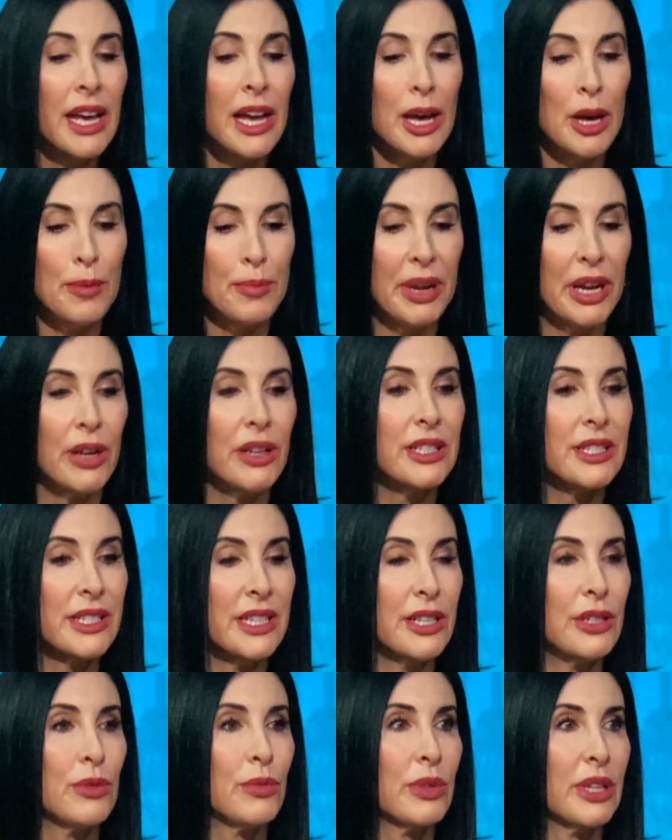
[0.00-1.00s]
Parents need to
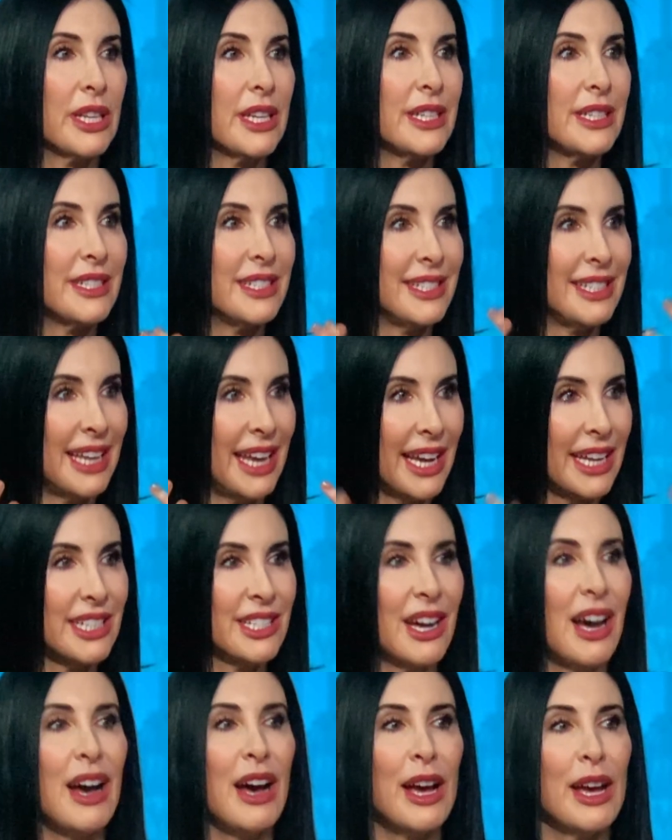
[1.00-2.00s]
really take
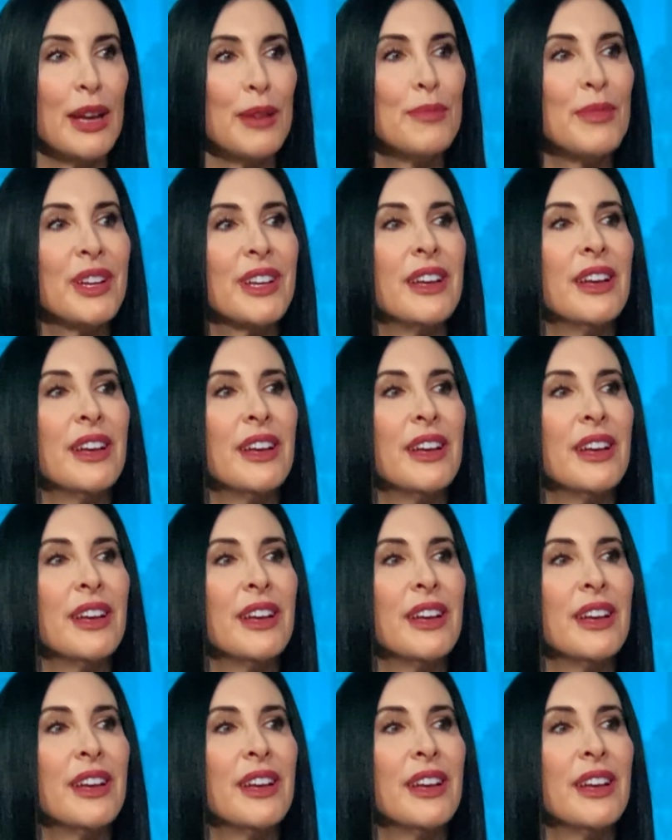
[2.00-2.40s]
time